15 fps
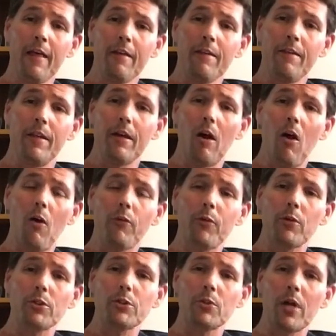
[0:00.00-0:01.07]
The
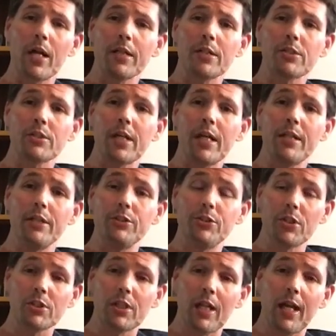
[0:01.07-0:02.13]
author is trying to say that
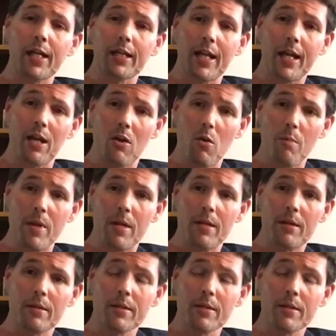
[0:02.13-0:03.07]
just like Naomi